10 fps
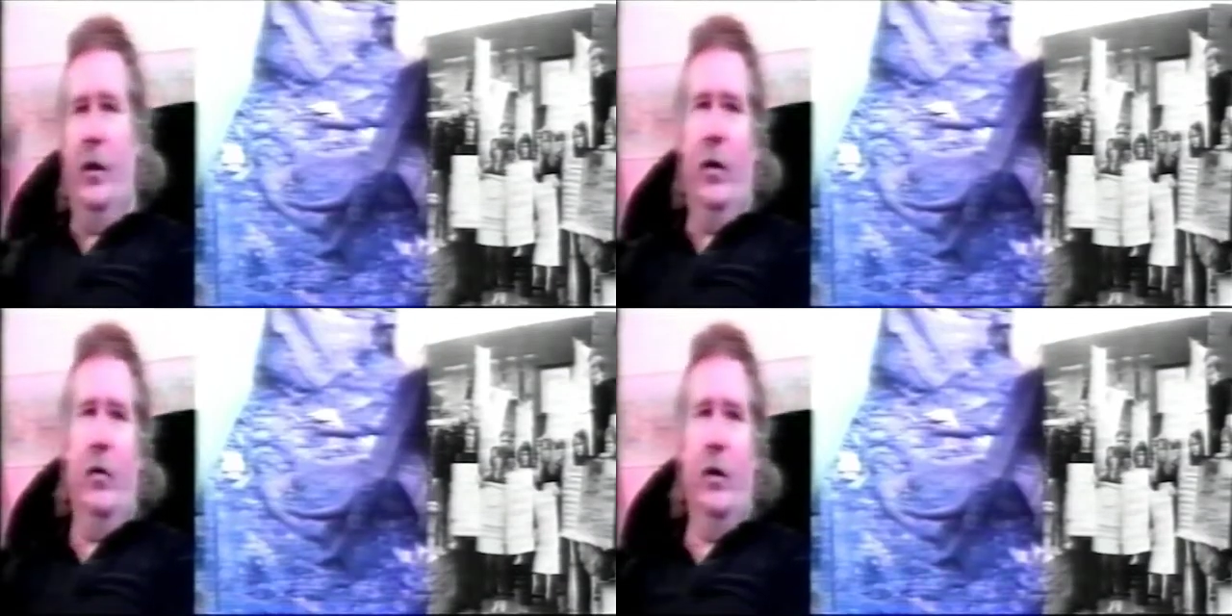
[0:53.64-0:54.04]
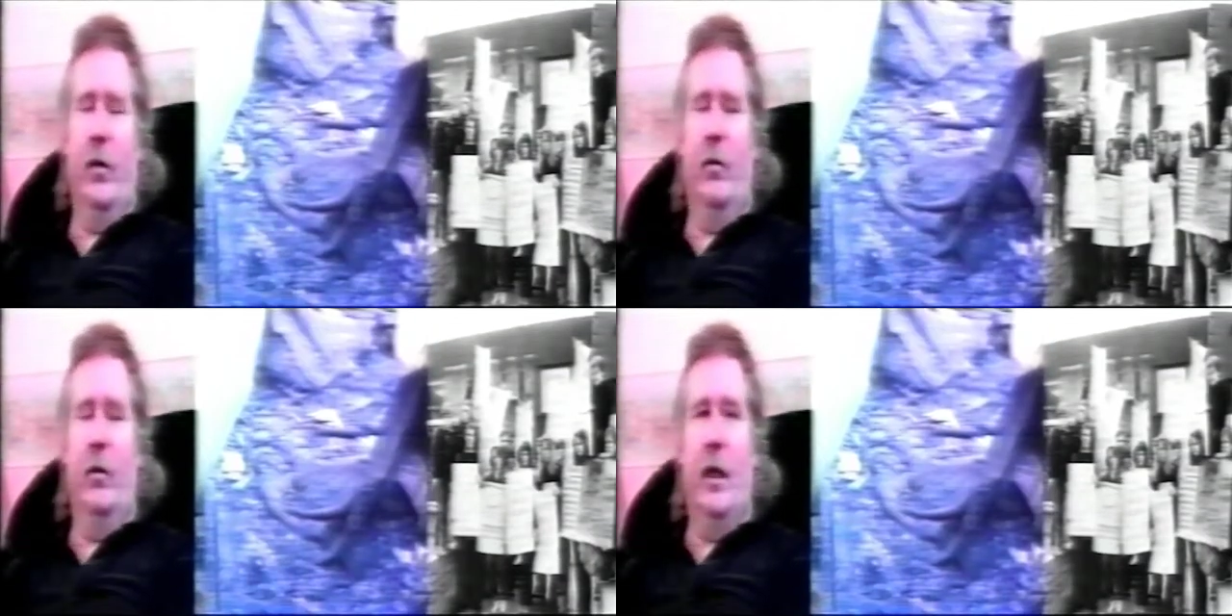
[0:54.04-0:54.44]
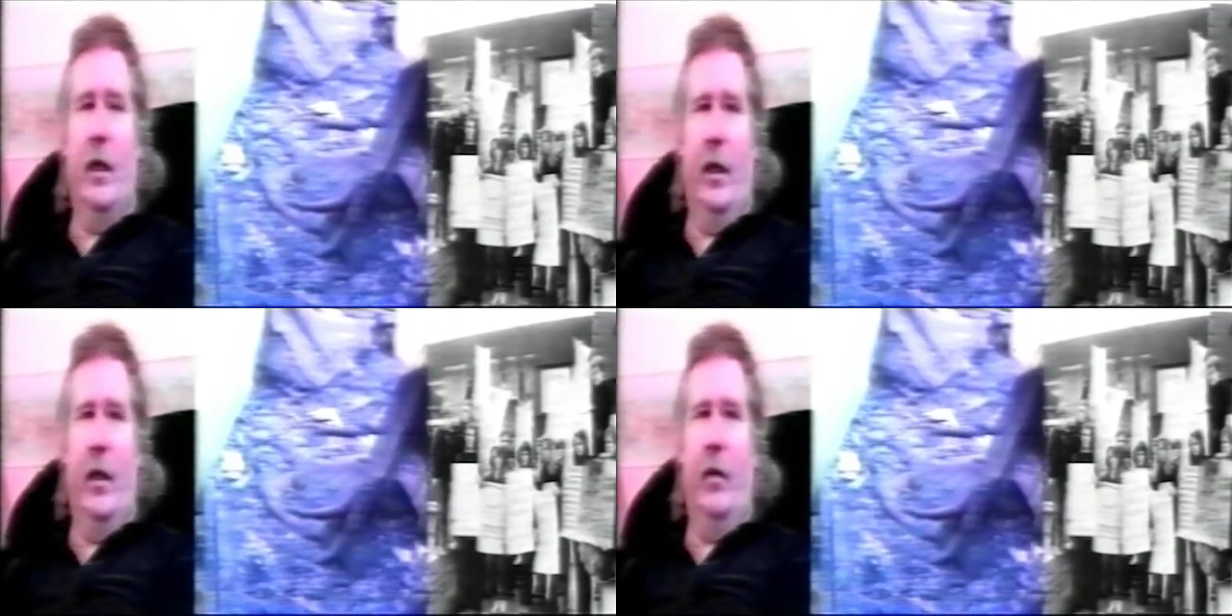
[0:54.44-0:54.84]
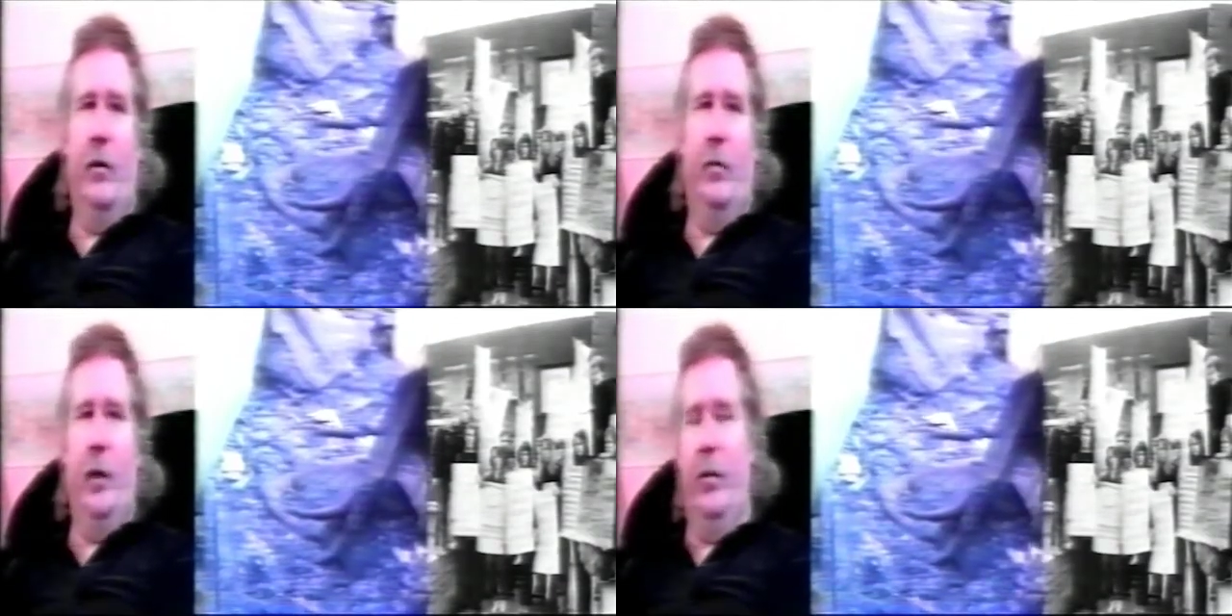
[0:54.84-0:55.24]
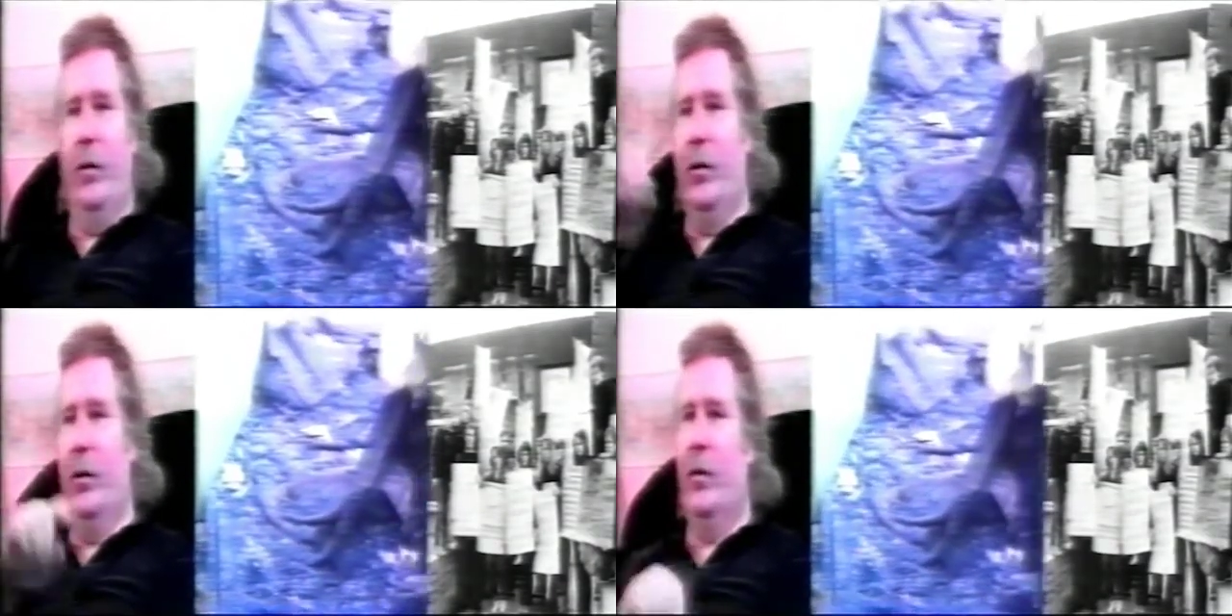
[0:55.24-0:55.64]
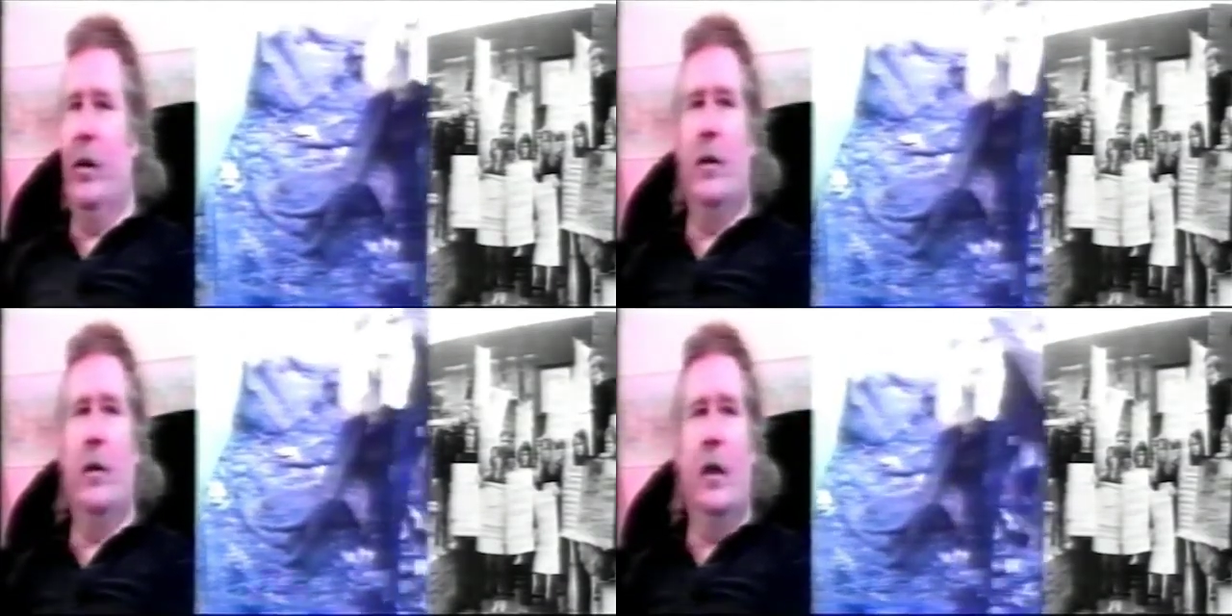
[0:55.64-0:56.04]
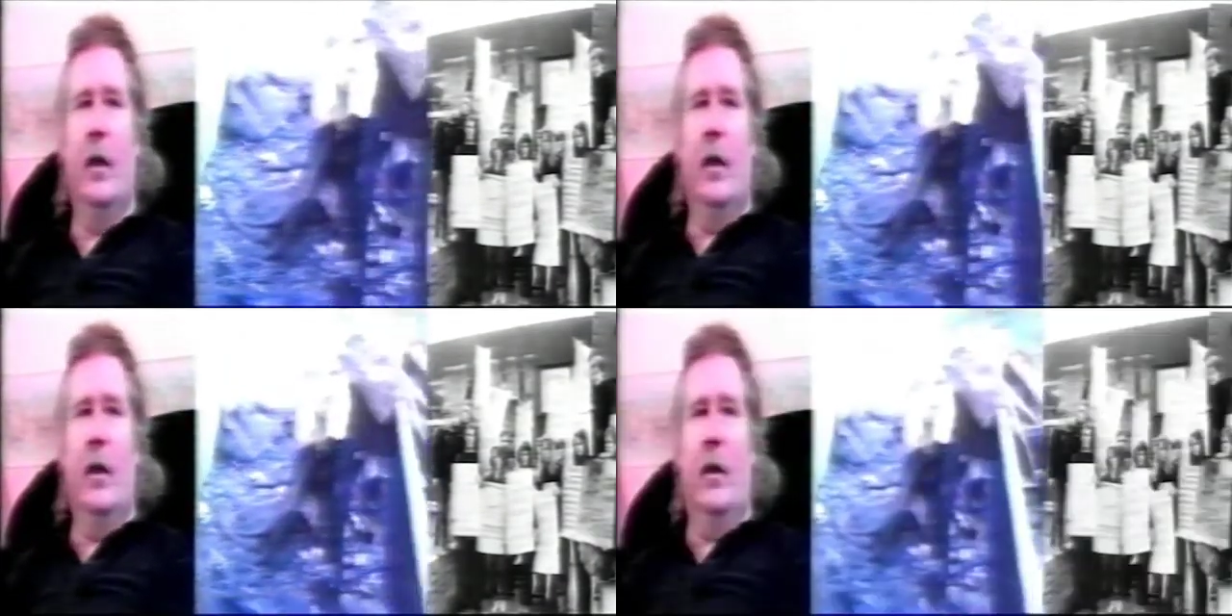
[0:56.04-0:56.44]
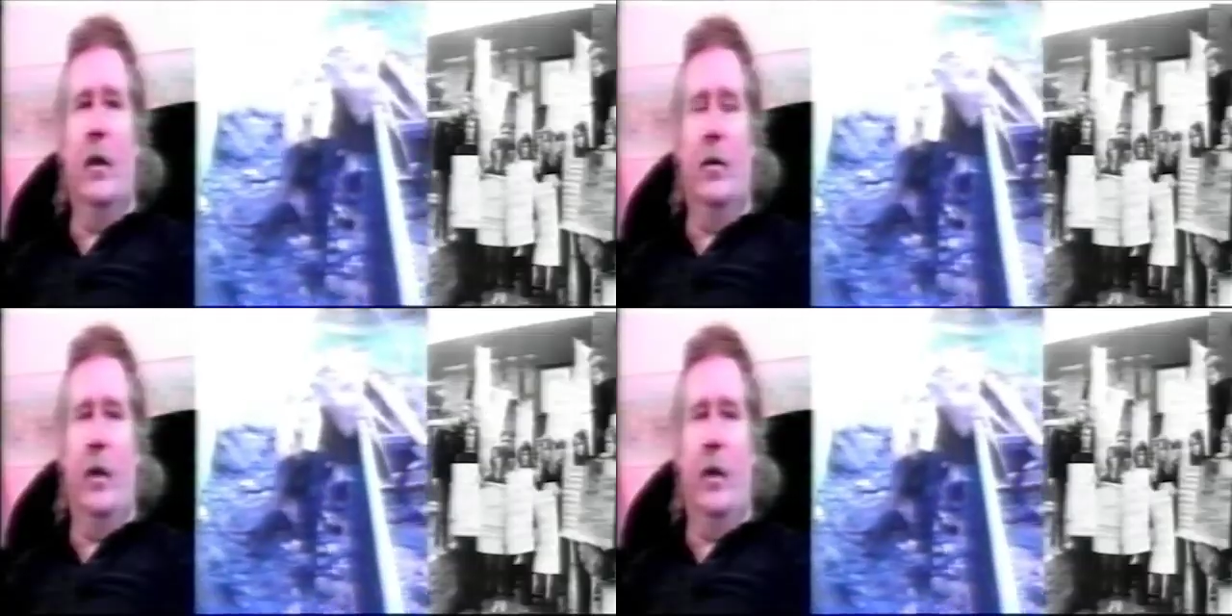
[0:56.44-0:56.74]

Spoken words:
households in the area with people who were